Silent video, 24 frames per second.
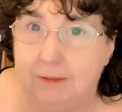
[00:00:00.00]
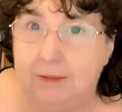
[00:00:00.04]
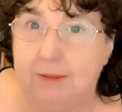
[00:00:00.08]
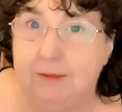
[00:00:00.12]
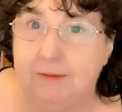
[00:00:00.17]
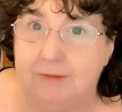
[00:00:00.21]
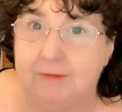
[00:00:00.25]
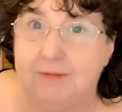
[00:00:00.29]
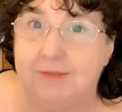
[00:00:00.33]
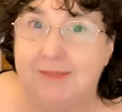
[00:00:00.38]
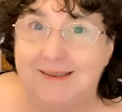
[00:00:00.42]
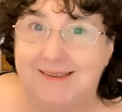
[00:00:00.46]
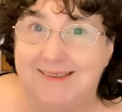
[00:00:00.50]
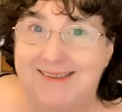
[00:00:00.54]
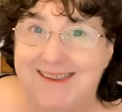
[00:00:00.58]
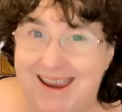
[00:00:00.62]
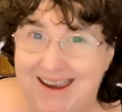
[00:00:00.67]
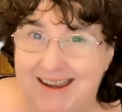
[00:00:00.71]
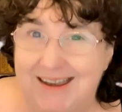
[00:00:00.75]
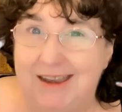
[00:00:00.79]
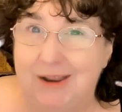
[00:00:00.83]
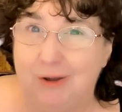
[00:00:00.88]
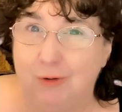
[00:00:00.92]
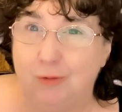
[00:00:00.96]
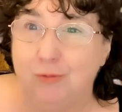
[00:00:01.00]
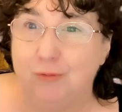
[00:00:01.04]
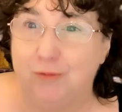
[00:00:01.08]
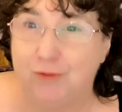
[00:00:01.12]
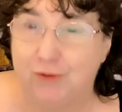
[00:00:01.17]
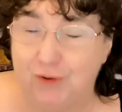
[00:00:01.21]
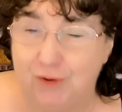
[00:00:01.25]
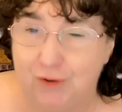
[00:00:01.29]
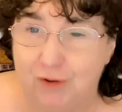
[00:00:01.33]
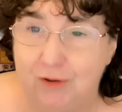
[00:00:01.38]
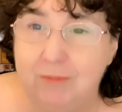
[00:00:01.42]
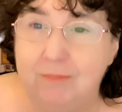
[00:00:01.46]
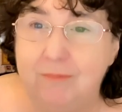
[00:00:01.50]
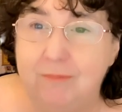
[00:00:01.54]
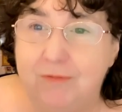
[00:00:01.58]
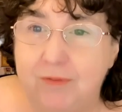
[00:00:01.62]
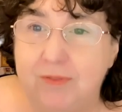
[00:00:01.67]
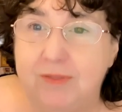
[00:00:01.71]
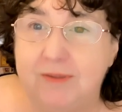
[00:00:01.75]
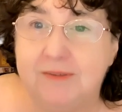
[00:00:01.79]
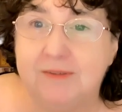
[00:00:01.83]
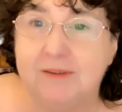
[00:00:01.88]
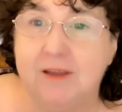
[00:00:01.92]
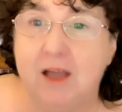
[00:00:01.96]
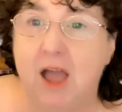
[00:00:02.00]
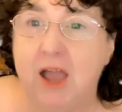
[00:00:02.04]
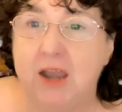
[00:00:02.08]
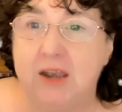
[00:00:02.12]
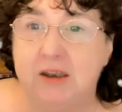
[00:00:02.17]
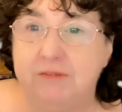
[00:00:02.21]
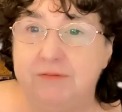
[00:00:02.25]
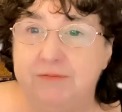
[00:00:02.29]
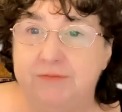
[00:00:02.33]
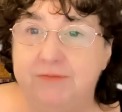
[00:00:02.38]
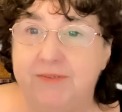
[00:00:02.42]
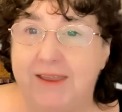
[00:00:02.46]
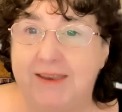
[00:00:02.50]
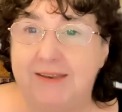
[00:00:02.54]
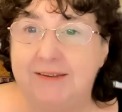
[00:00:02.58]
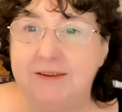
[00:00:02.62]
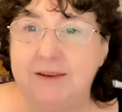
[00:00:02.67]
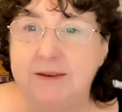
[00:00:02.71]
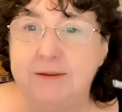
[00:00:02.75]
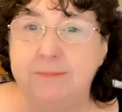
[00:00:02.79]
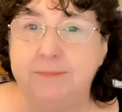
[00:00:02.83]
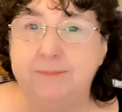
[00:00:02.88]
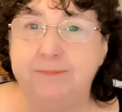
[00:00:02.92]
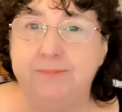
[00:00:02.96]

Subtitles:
is the technical term for this kind of phaeton.